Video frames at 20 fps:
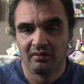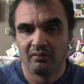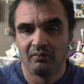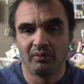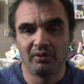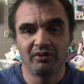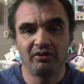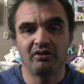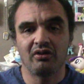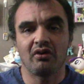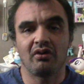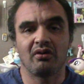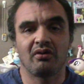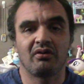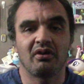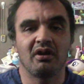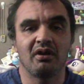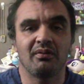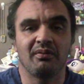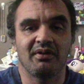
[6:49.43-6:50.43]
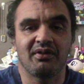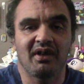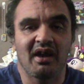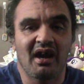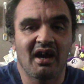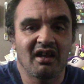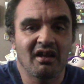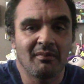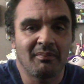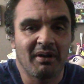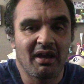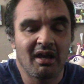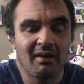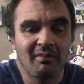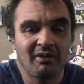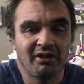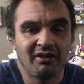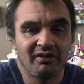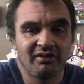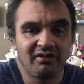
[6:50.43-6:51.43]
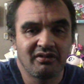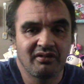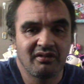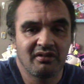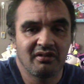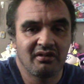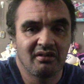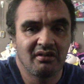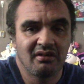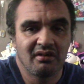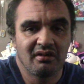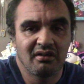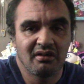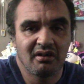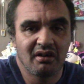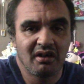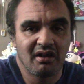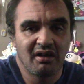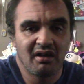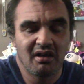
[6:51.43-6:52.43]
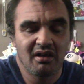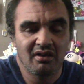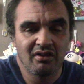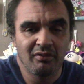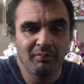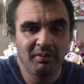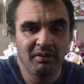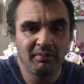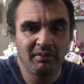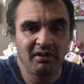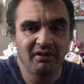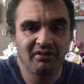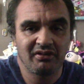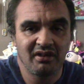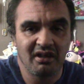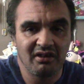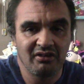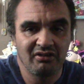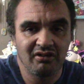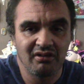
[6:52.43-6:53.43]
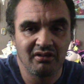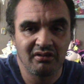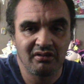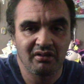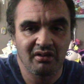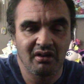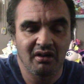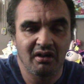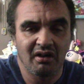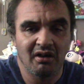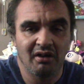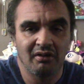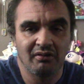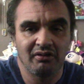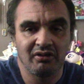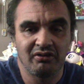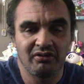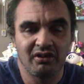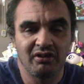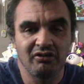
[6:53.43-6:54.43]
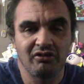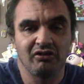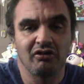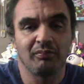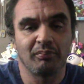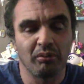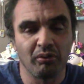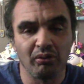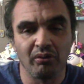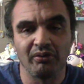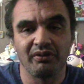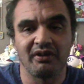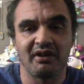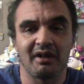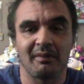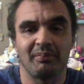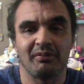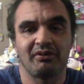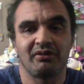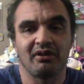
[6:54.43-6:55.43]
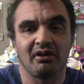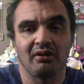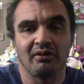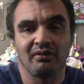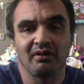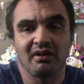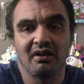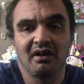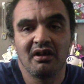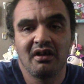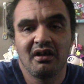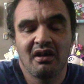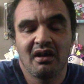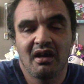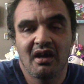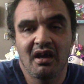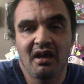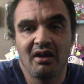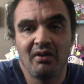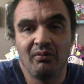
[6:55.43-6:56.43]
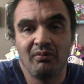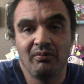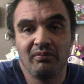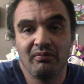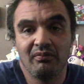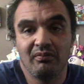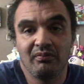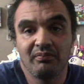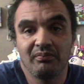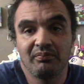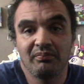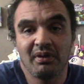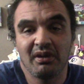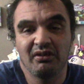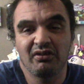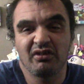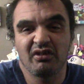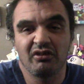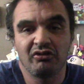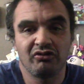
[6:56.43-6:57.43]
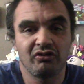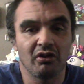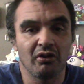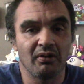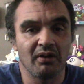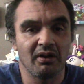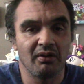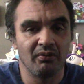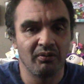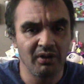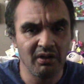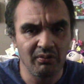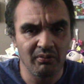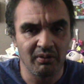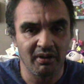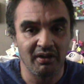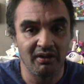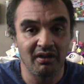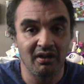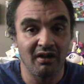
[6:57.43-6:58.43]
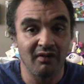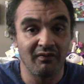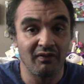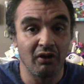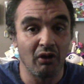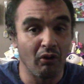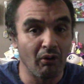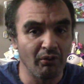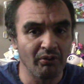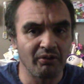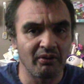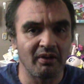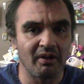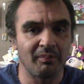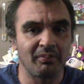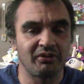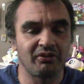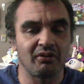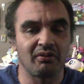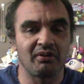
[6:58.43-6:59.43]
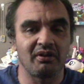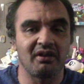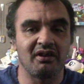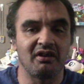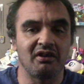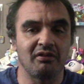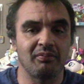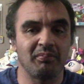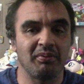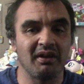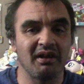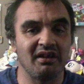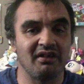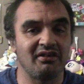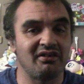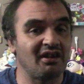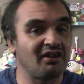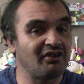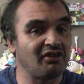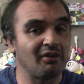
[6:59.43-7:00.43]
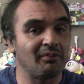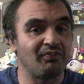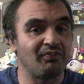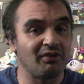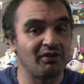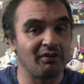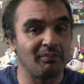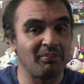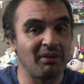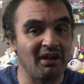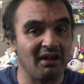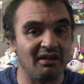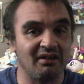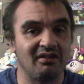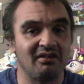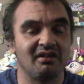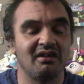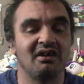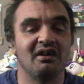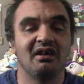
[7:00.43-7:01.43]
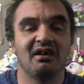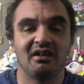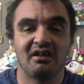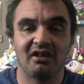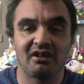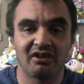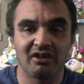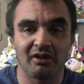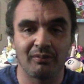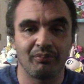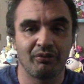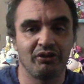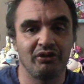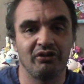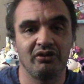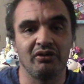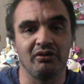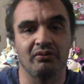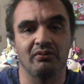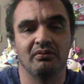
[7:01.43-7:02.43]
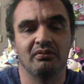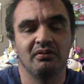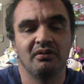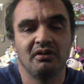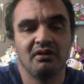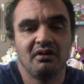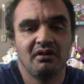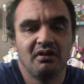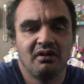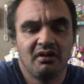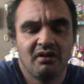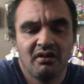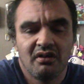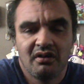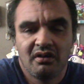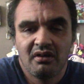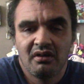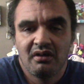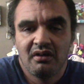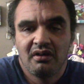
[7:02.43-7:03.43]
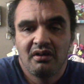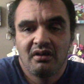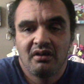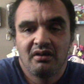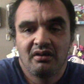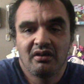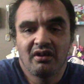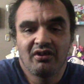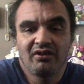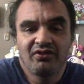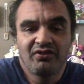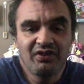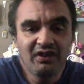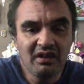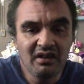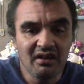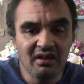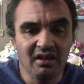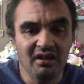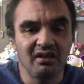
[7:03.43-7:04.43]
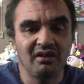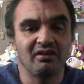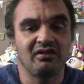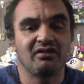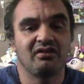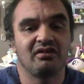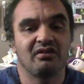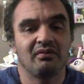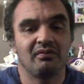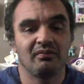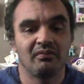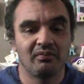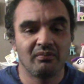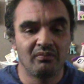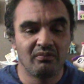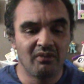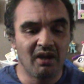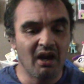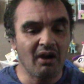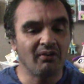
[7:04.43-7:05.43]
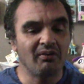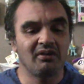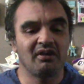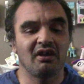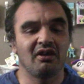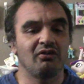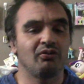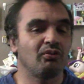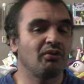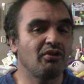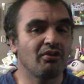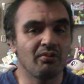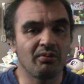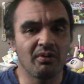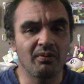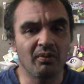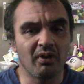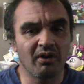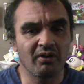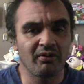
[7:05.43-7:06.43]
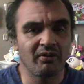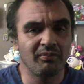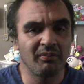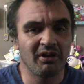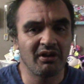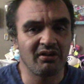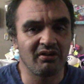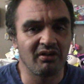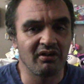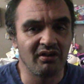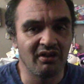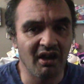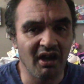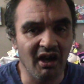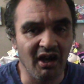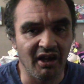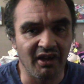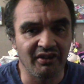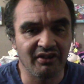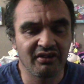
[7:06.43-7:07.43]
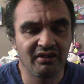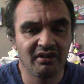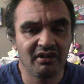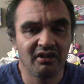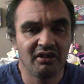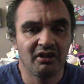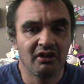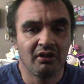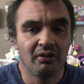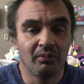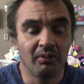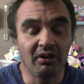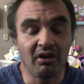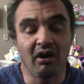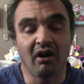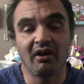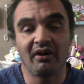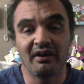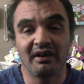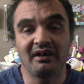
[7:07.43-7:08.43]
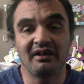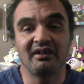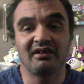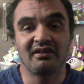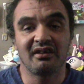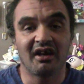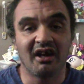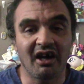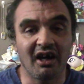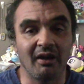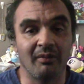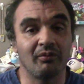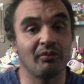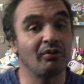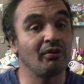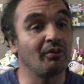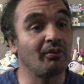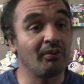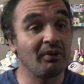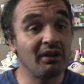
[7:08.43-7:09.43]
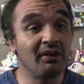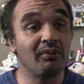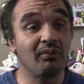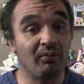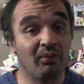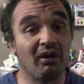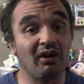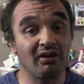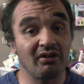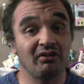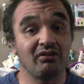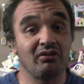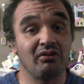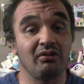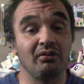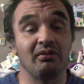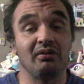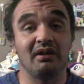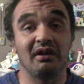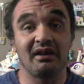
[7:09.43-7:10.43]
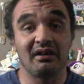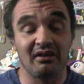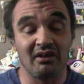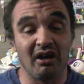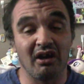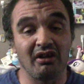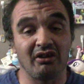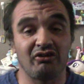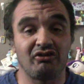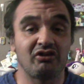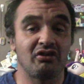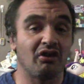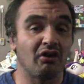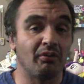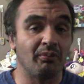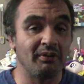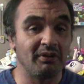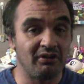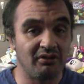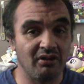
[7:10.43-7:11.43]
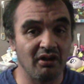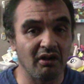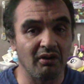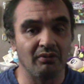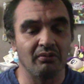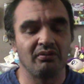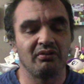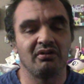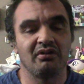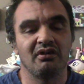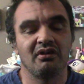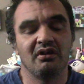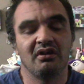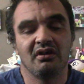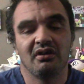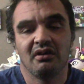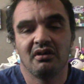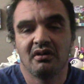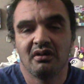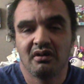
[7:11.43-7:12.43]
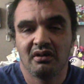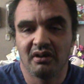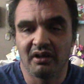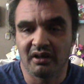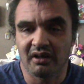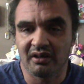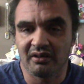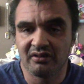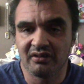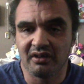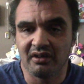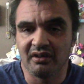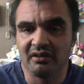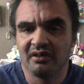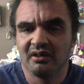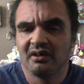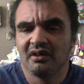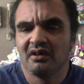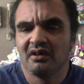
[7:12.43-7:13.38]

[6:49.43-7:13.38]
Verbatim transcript: whether you agree with Alabama's and the P B S station's uh, decision to pull the episode and basically show a rerun of an older episode in its place, that's for debate. That's up to you. The thing is, nowadays, whether we want to admit it or not, we are in a time, whether we want to acknowledge it or we don't. Like I said,